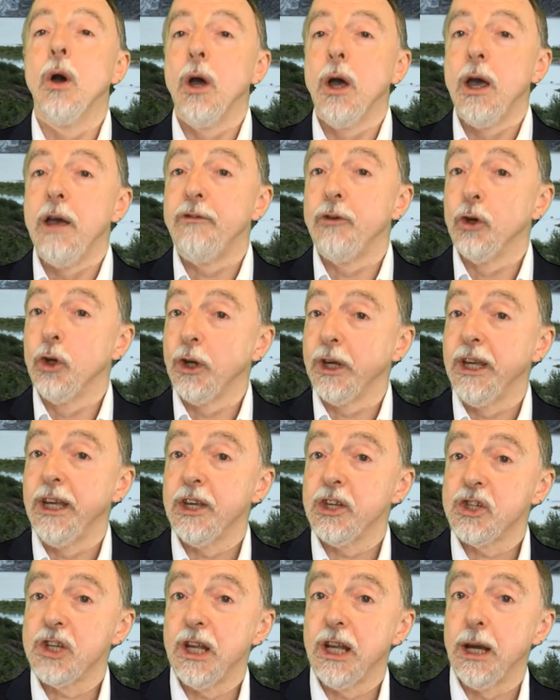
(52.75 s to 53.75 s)
If you're looking
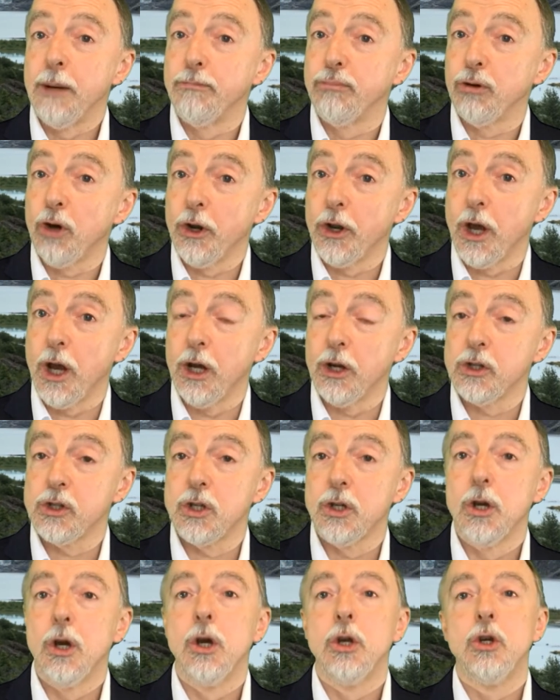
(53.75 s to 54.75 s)
at selling a product,
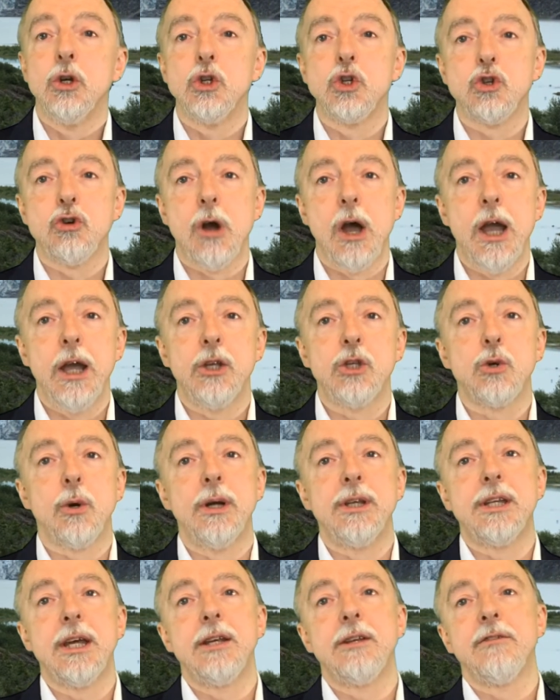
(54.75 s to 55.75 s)
you're trying to
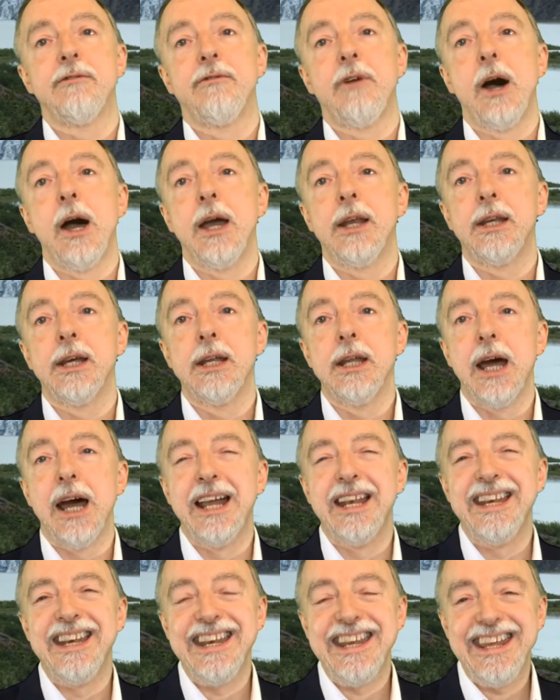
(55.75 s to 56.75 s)
identify a
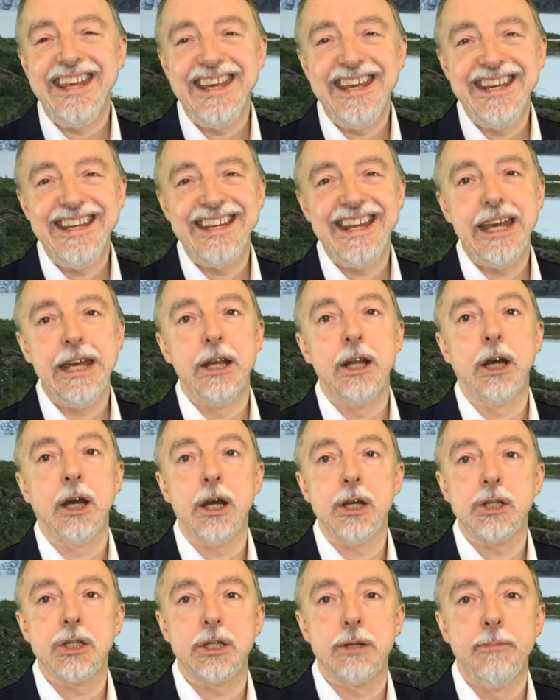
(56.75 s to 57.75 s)
need in a
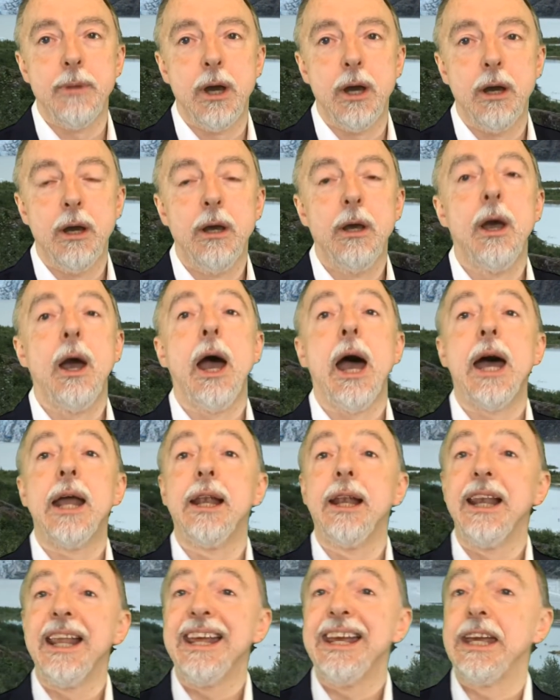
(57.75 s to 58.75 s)
customer
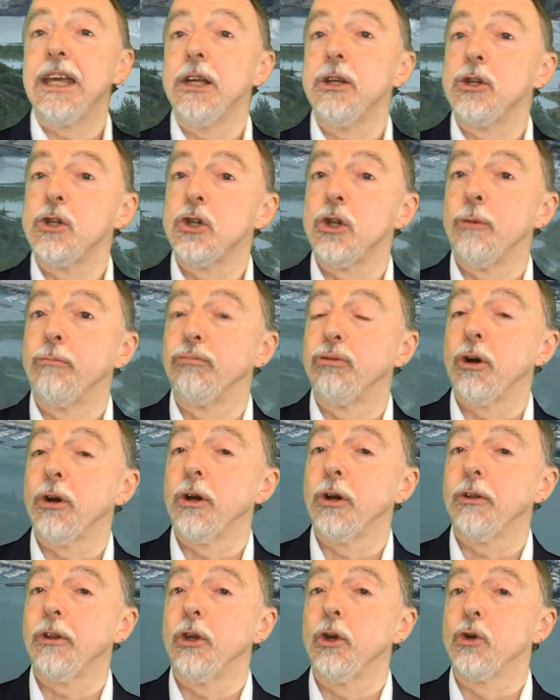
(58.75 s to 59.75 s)
and link it to the
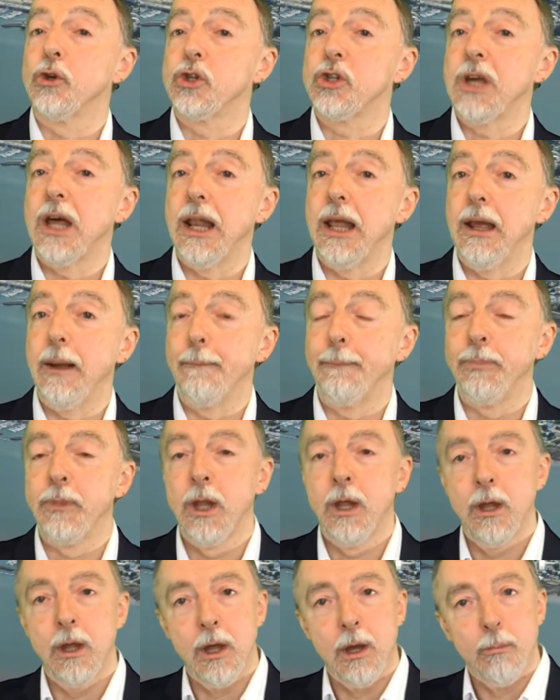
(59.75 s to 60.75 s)
product that you're selling.
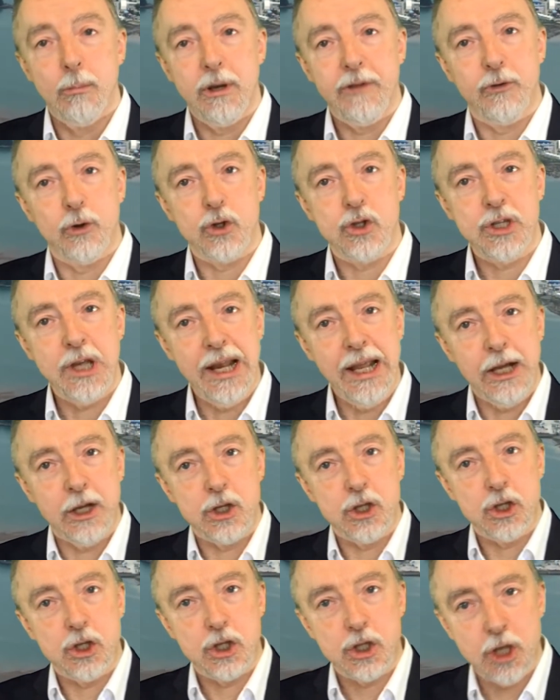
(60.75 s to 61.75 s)
But if you're selling a
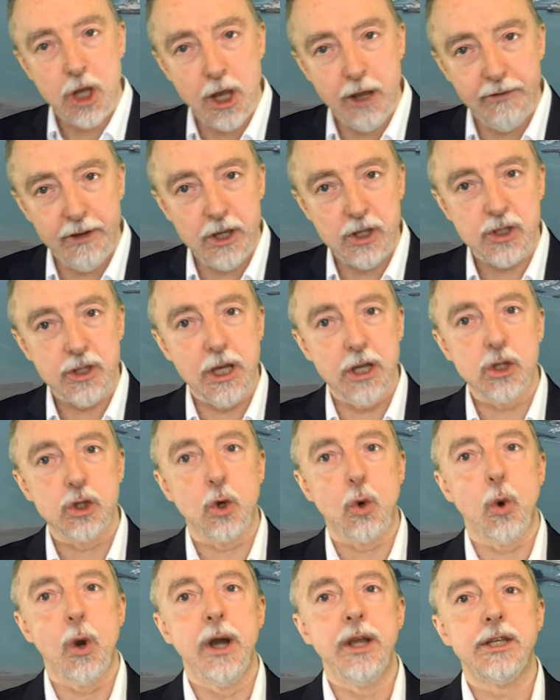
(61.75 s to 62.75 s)
service, that's
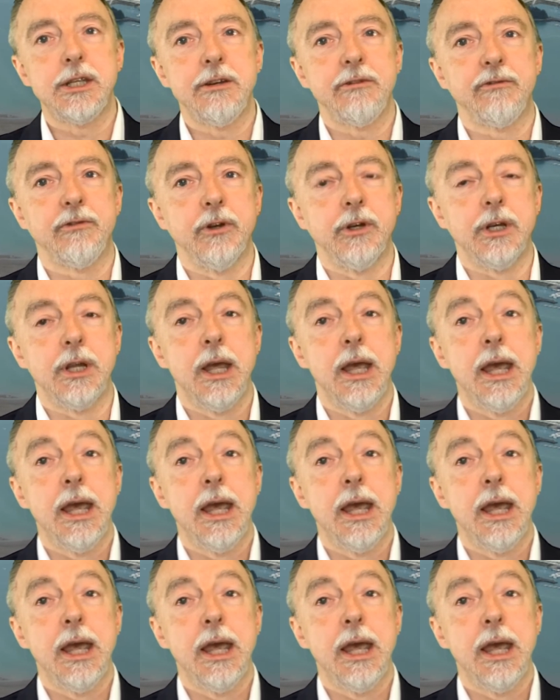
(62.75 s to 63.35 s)
quite different.